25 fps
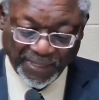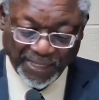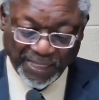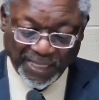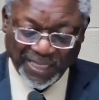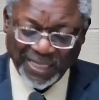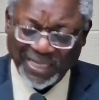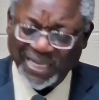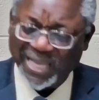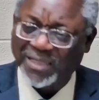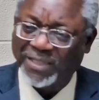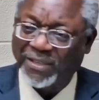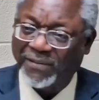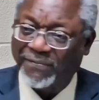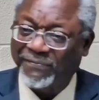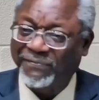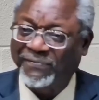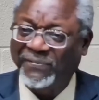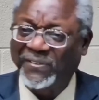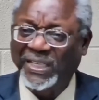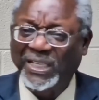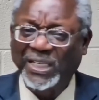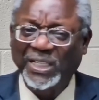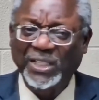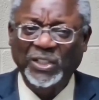Let the
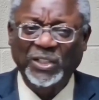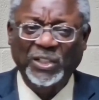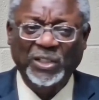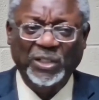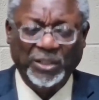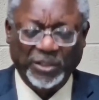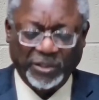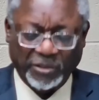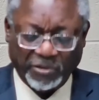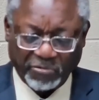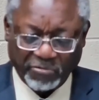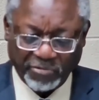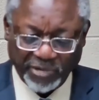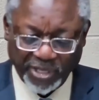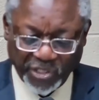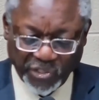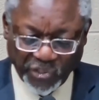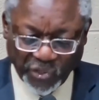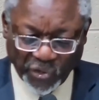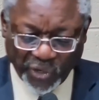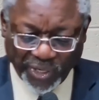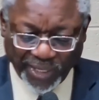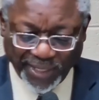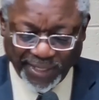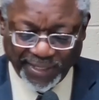field
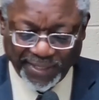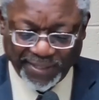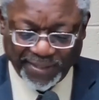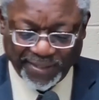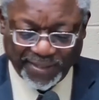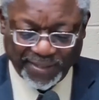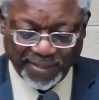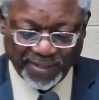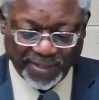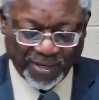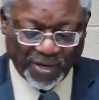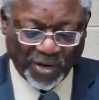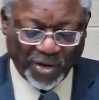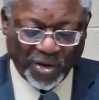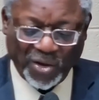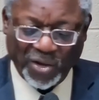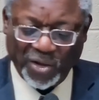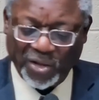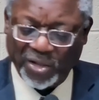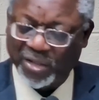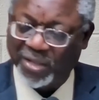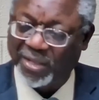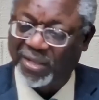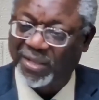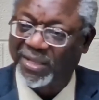rejoice and
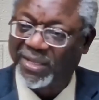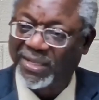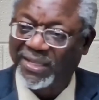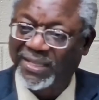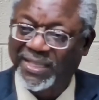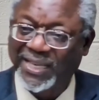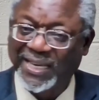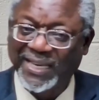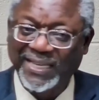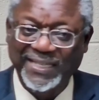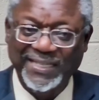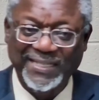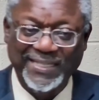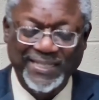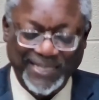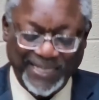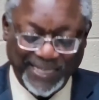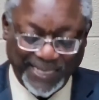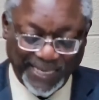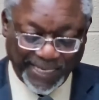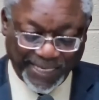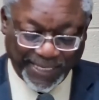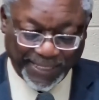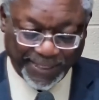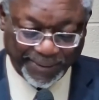all that is in
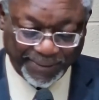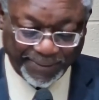it.